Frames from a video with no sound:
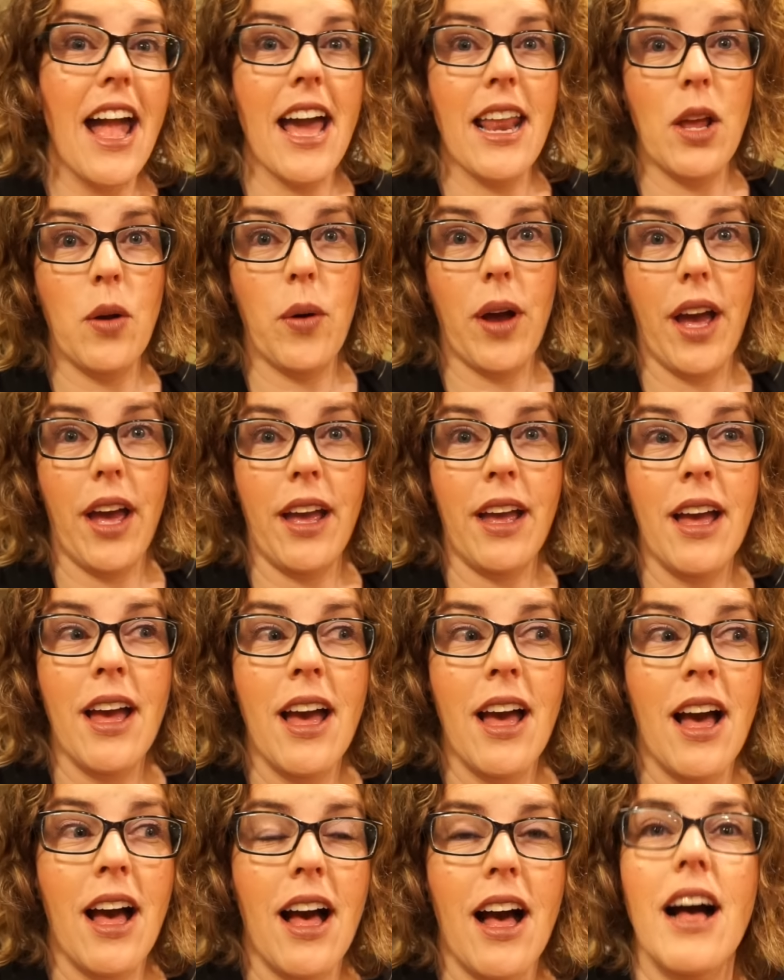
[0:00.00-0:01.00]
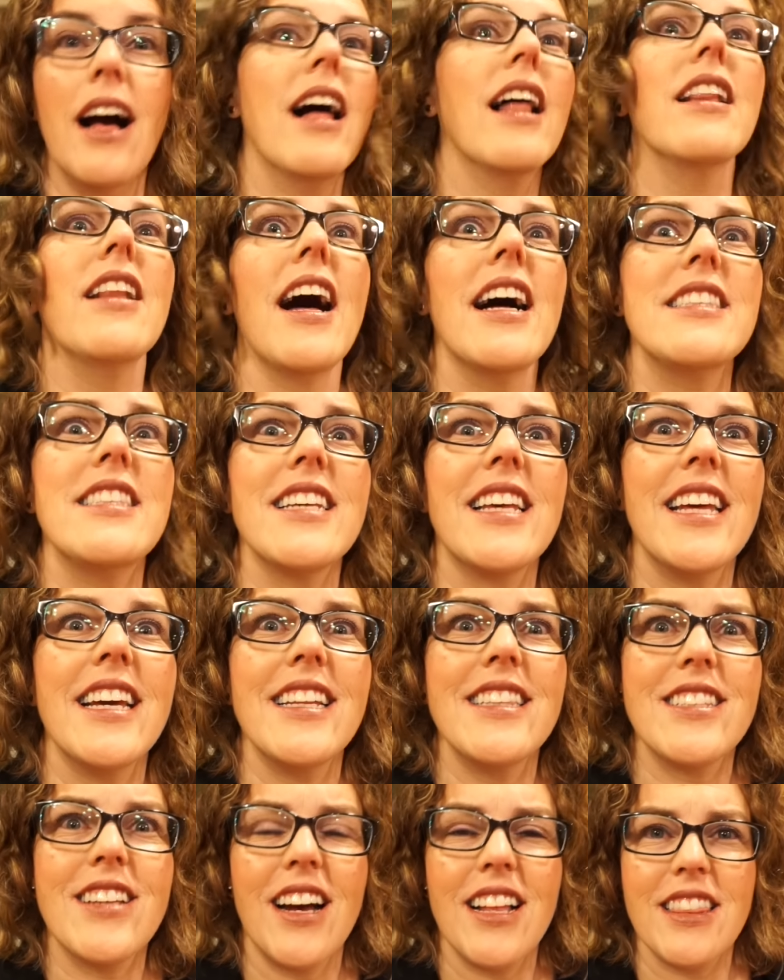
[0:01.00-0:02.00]
Anyway, lots of
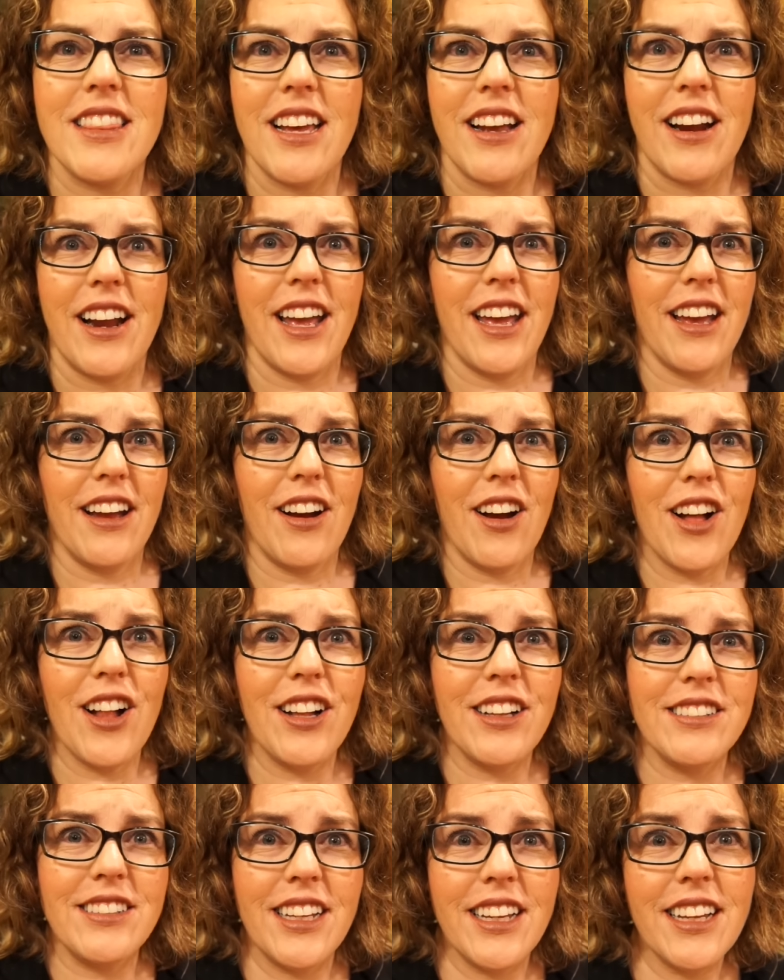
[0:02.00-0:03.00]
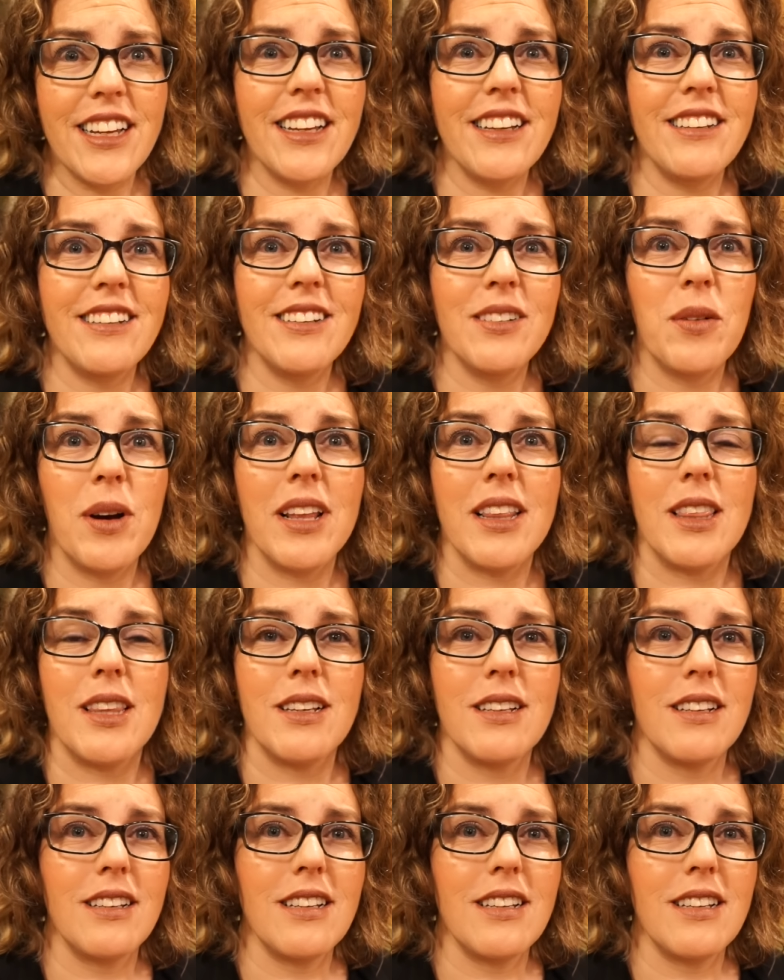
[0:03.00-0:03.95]
kids got their hair all did with,